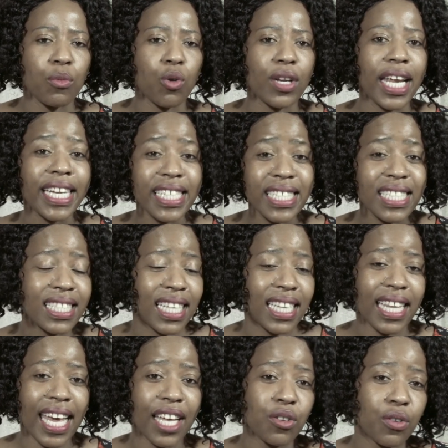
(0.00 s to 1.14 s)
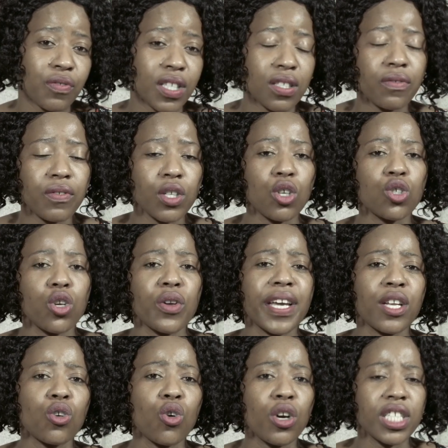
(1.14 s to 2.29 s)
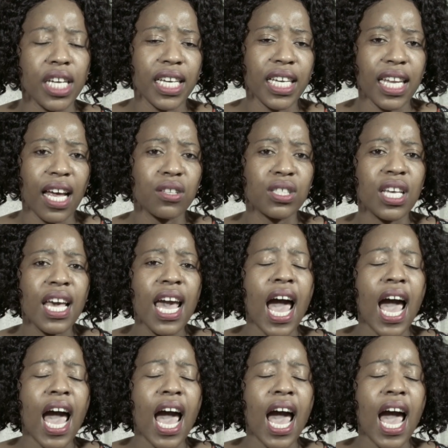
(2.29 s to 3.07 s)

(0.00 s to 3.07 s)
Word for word: I'm going to list it at the end of this video so you can go check it out.